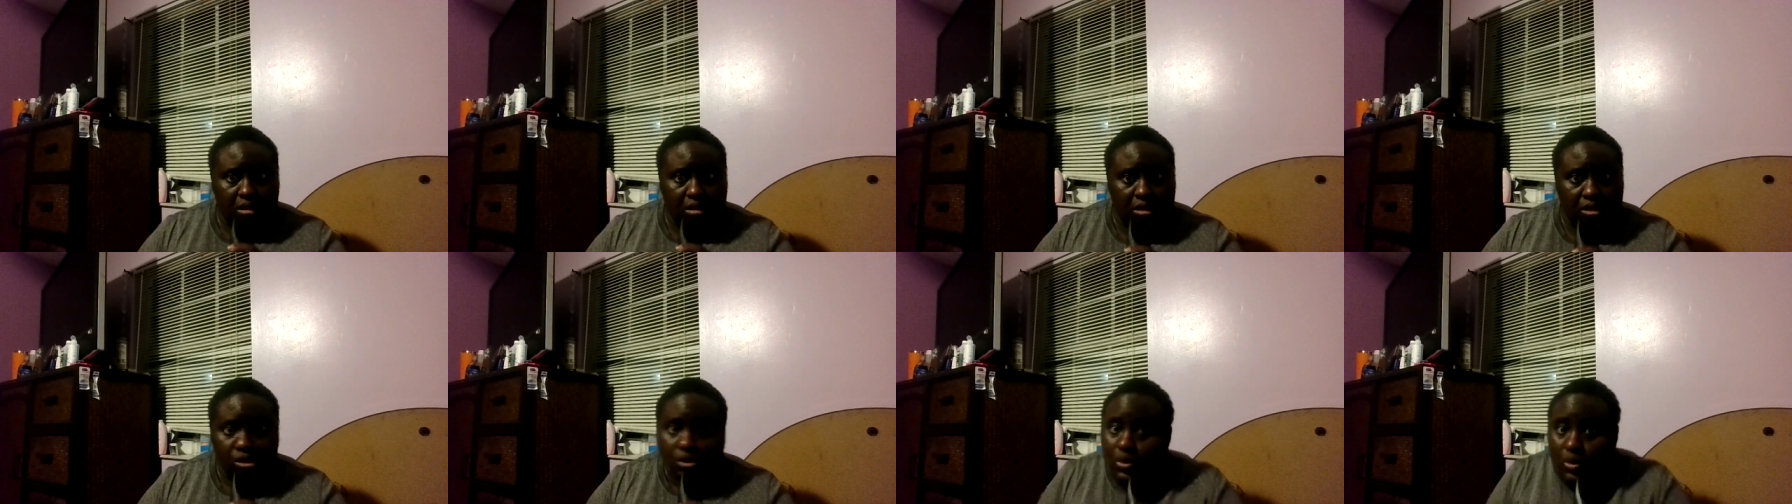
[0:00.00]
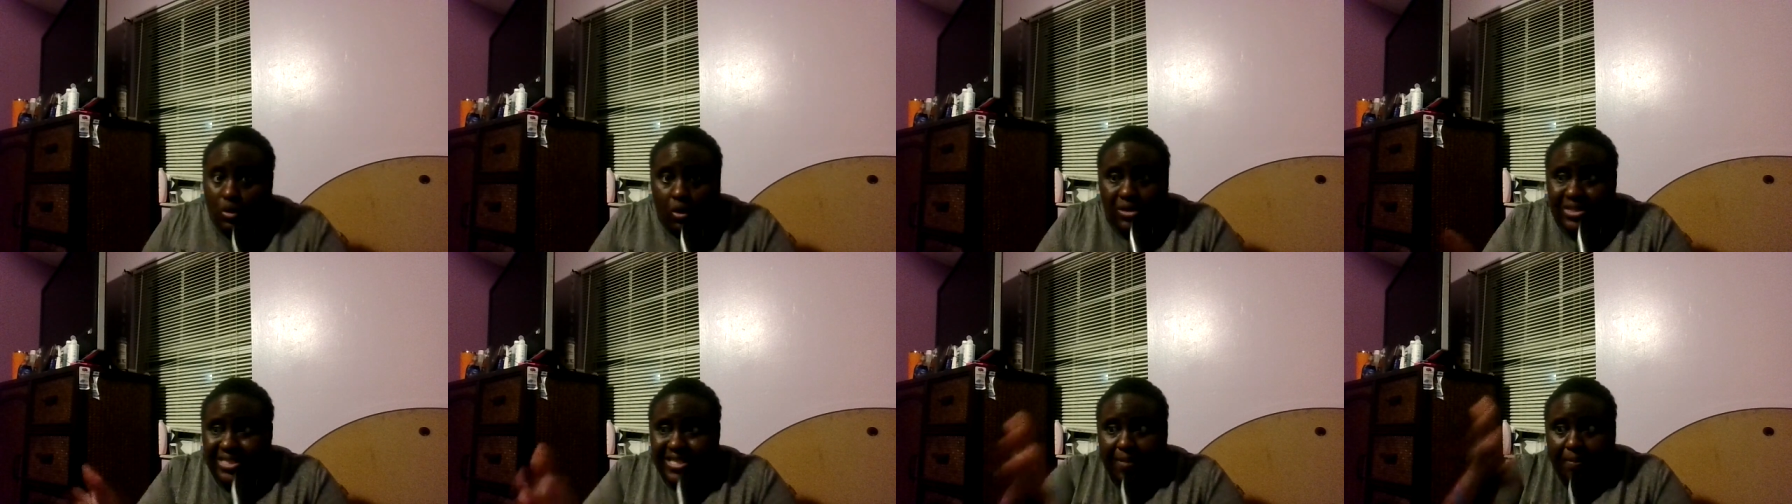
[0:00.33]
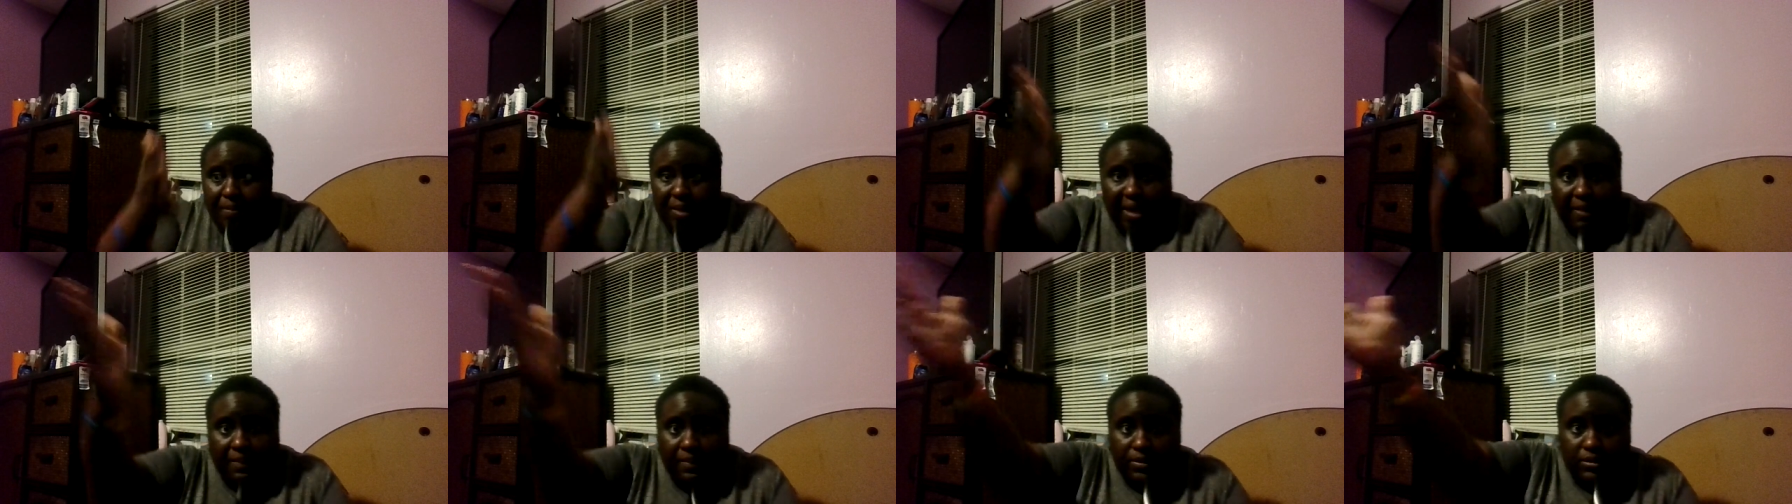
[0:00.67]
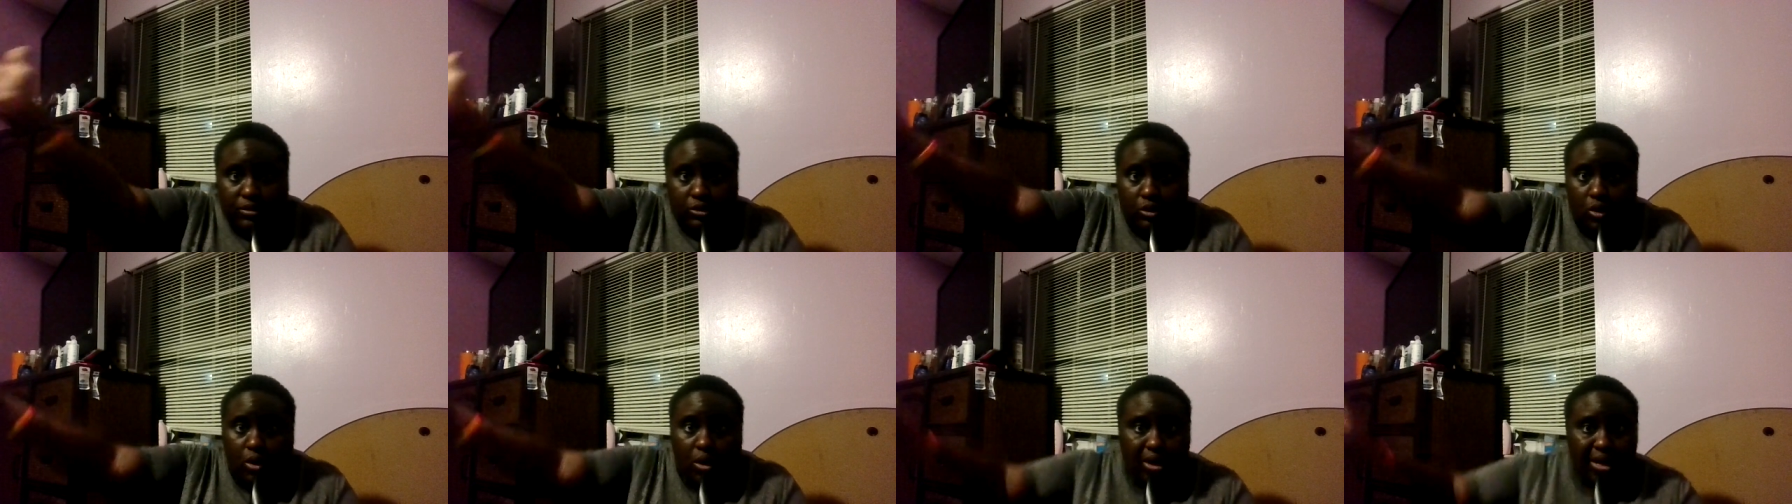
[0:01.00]
You gonna see people
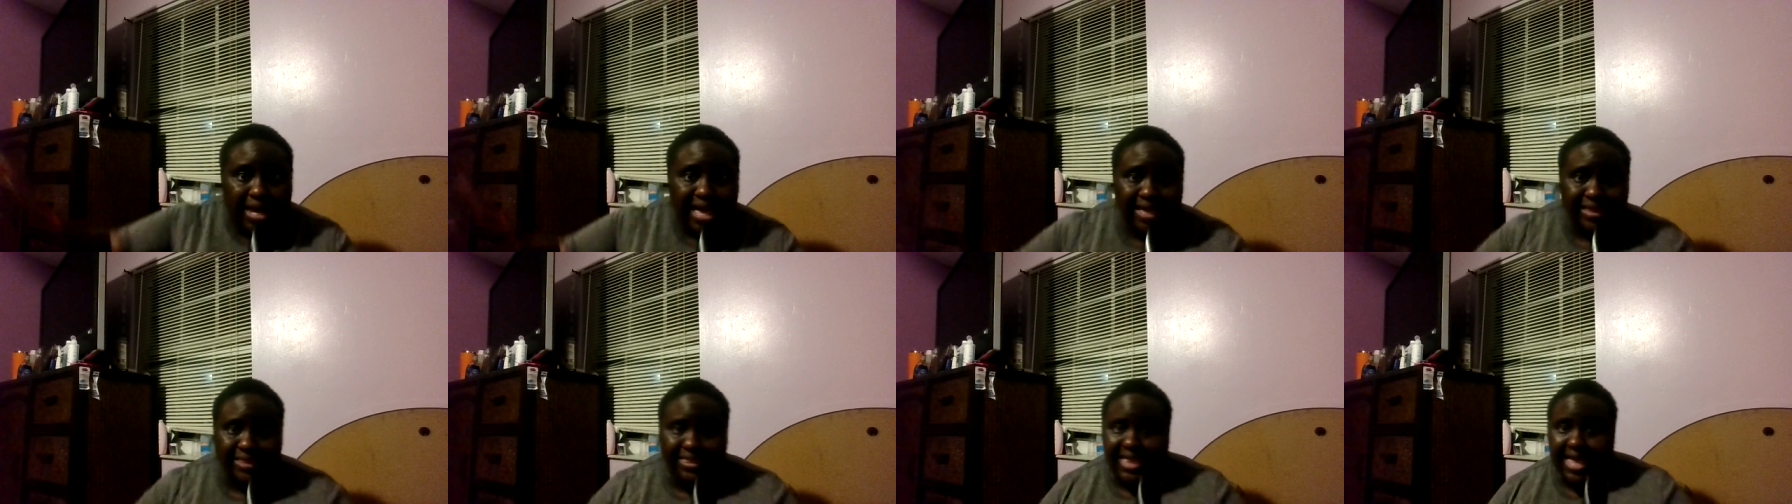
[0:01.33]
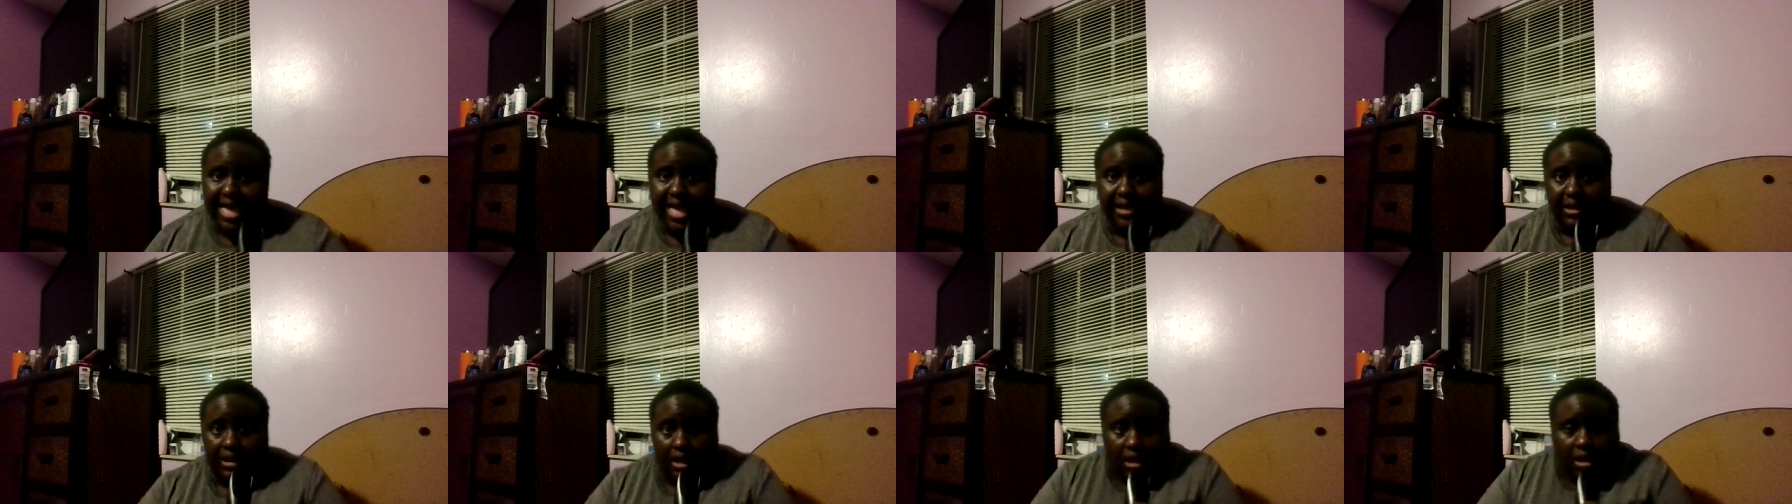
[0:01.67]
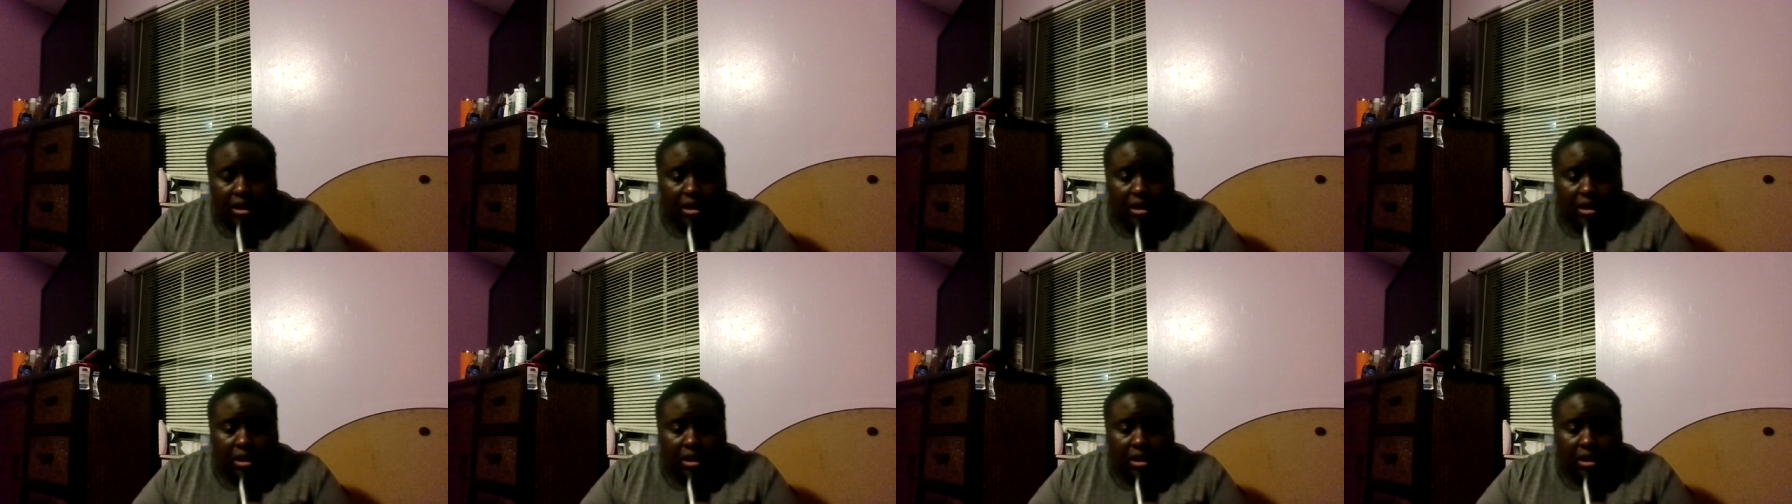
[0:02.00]
doing like that.